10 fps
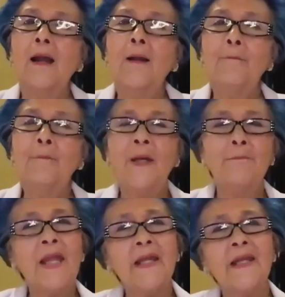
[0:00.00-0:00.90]
But
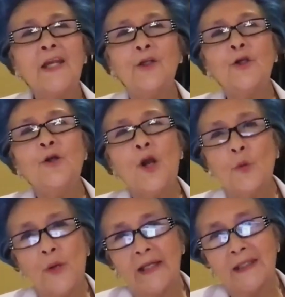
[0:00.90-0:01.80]
Manny, you know
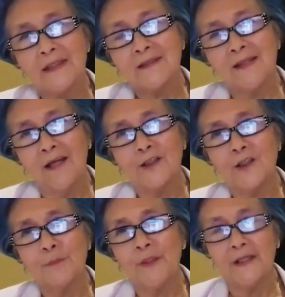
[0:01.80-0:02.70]
what it's like to
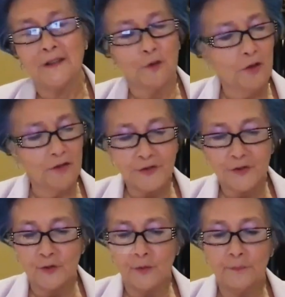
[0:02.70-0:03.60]
be in law
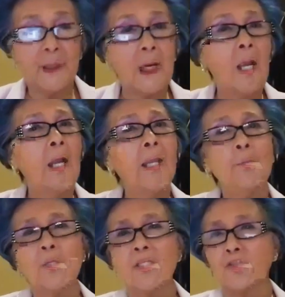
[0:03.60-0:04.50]
school, but I
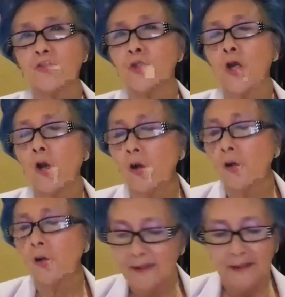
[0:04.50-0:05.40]
was
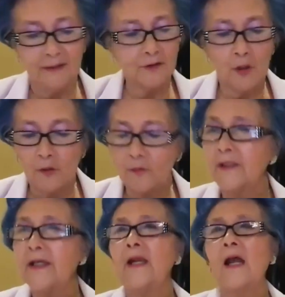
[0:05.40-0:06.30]
totally,
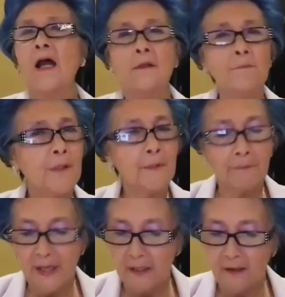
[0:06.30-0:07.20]
totally
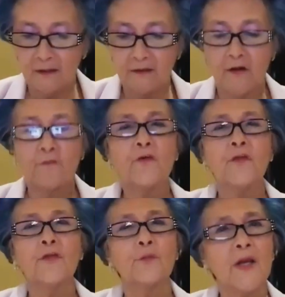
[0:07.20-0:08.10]
unprepared for
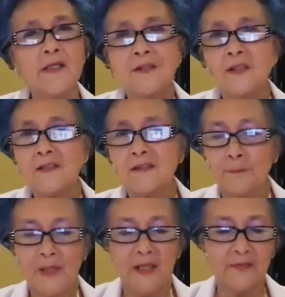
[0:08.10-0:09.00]
the
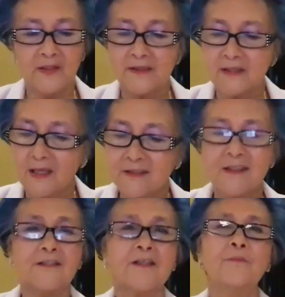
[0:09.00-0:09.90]
racism and the
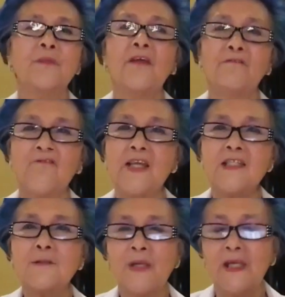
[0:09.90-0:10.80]
sexism that
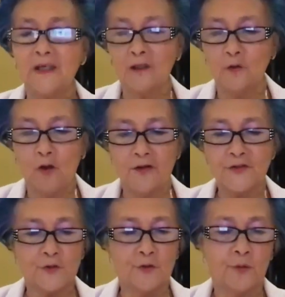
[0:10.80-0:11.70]
faced me in law
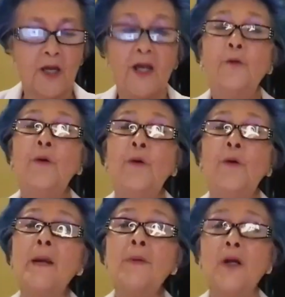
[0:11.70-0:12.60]
school.
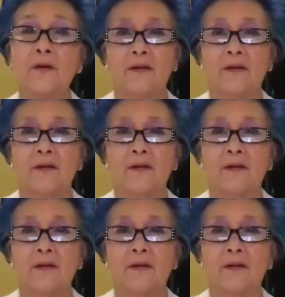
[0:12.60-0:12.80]
Remember,